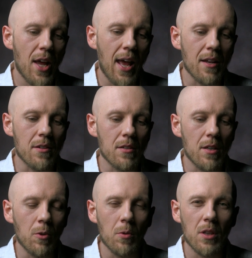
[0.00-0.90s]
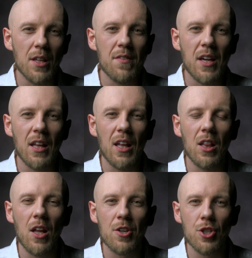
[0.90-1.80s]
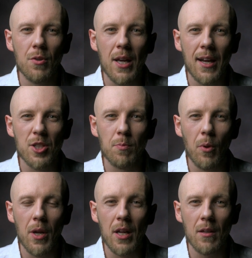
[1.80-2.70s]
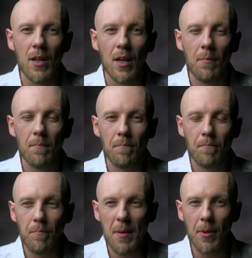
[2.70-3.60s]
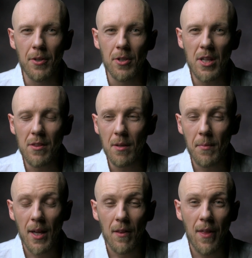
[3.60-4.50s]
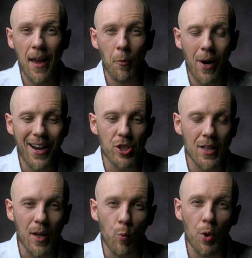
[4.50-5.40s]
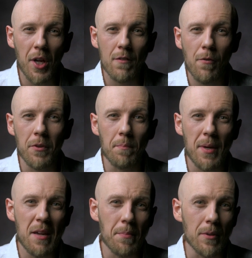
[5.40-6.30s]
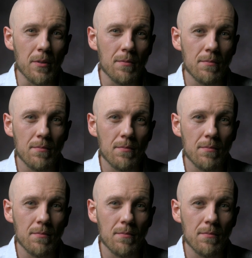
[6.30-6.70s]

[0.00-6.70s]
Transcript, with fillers: and, living in luxury and exploiting people underneath them. They were actually like working for the people.